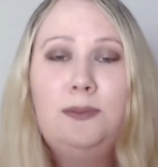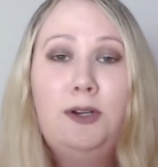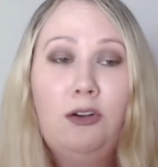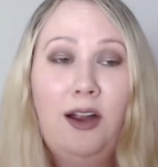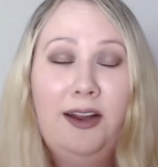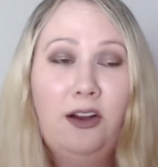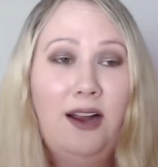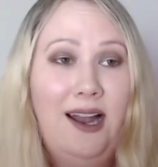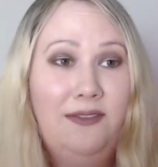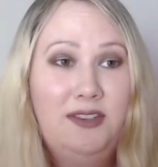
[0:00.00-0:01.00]
McGregor
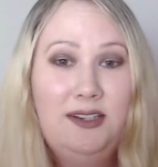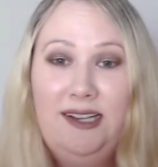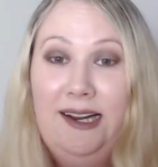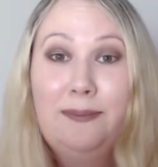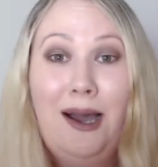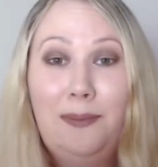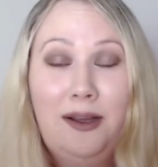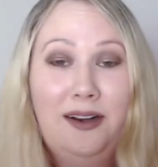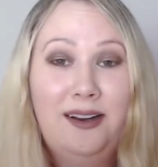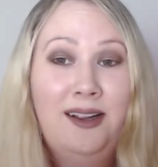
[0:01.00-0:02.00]
have to team up
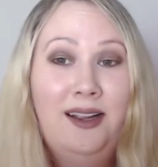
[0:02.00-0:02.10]
and